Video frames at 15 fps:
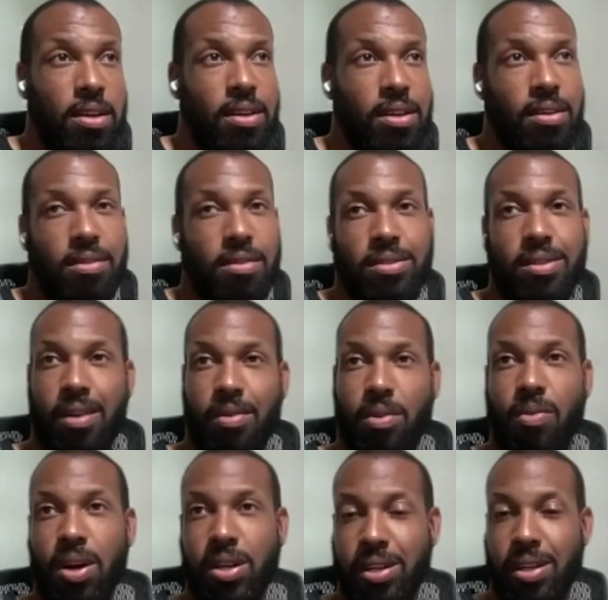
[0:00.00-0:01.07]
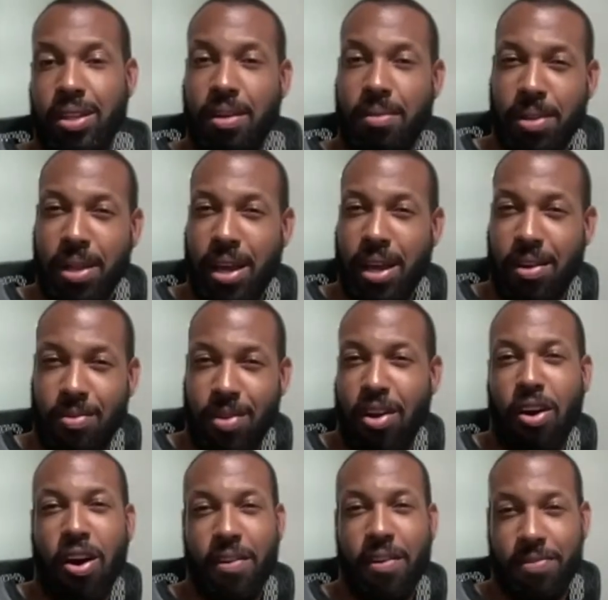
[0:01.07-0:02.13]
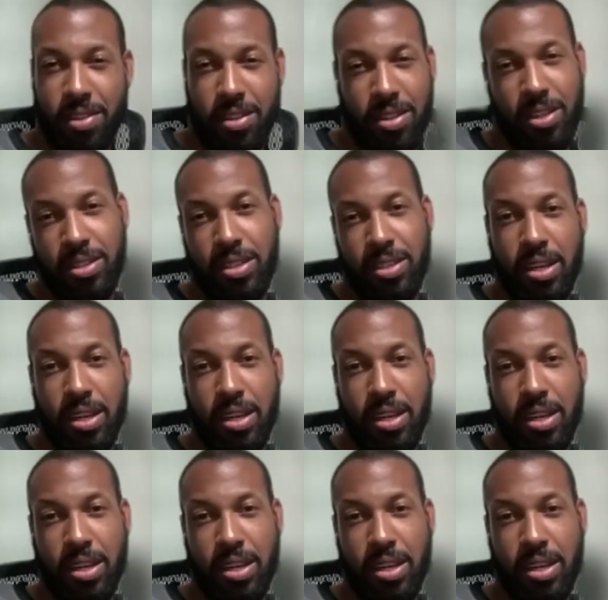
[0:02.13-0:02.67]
You know, it's not like we watch anything black and white often these